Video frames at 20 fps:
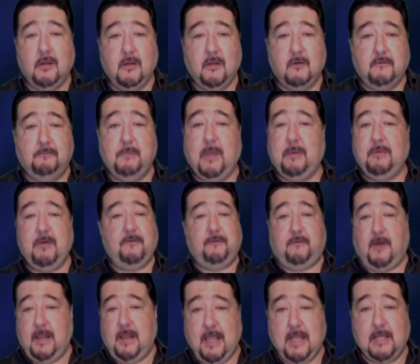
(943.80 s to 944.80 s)
maybe
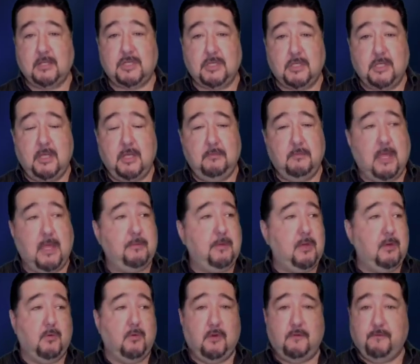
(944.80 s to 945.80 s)
financially, maybe
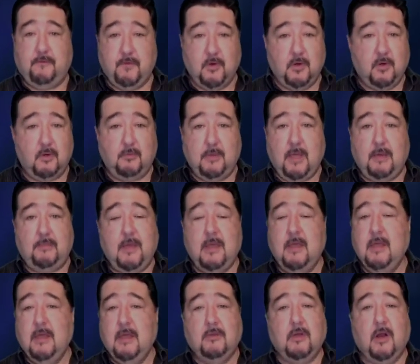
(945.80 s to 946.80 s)
with food, maybe
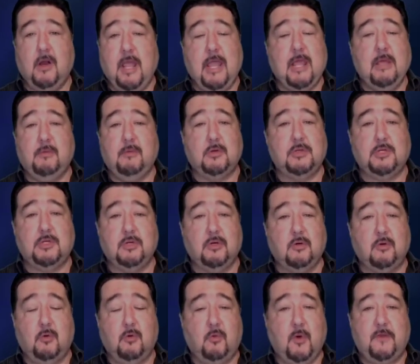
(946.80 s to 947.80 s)
they're able
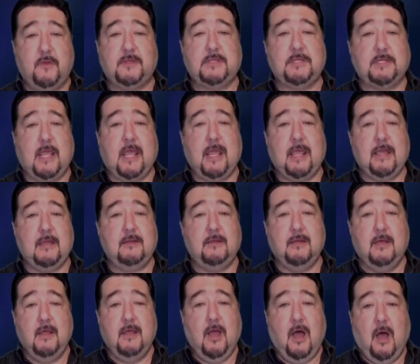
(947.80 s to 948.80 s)
to withstand
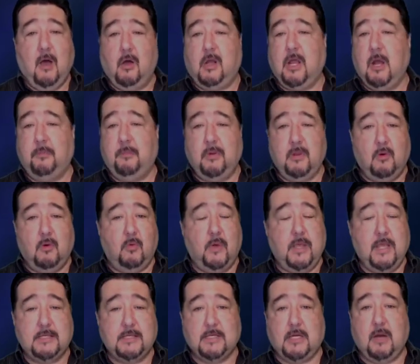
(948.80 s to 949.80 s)
a couple of
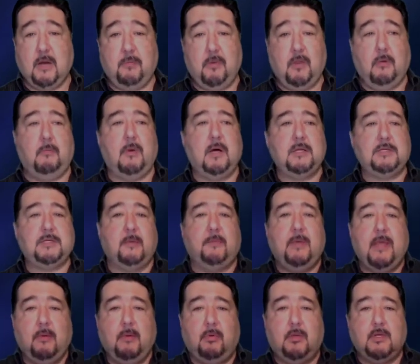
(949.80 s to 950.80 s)
weeks, a couple of months to be
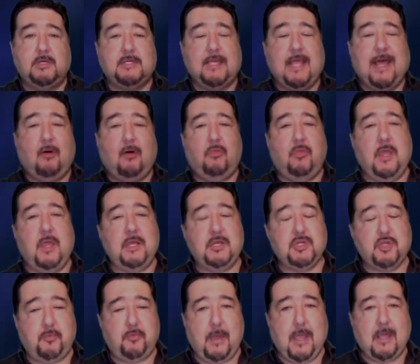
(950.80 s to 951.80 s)
able to see how
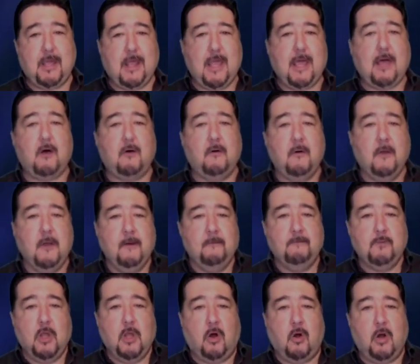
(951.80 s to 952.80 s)
things pan out,
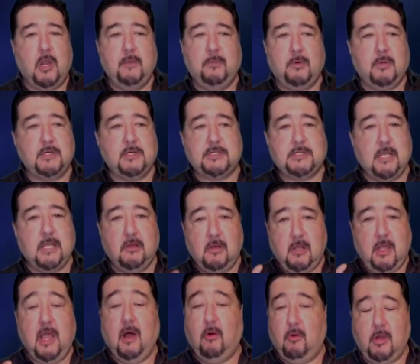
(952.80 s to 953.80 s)
are able to
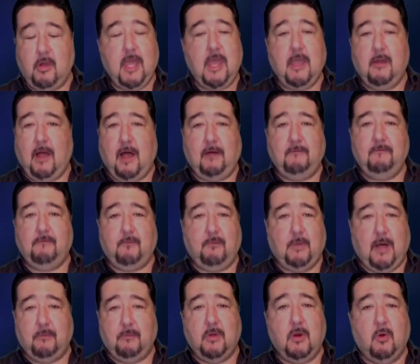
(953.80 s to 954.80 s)
say, okay, I'm,
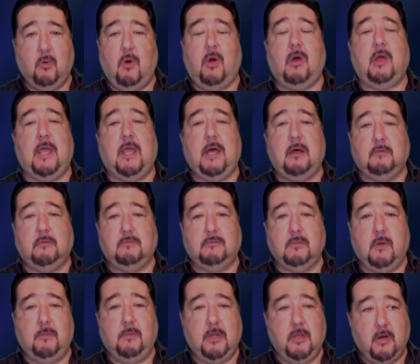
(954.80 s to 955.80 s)
I'm going to walk out.
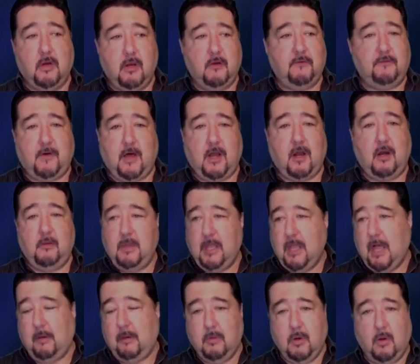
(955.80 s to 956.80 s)
I mean, you're going to fire me.
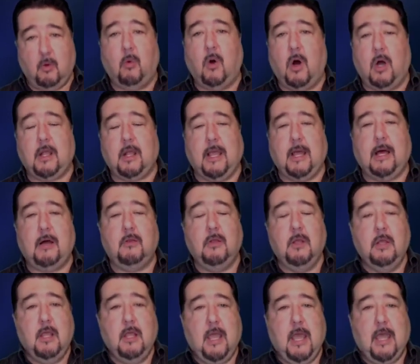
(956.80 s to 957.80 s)
I'm going to walk out,
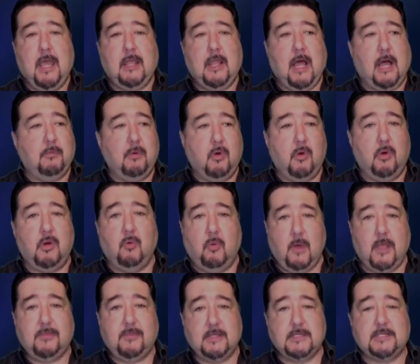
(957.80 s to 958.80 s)
and I'm going to
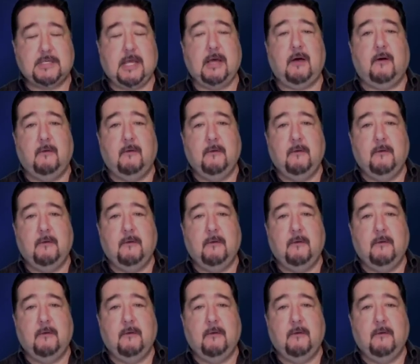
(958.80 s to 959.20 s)
wait this out.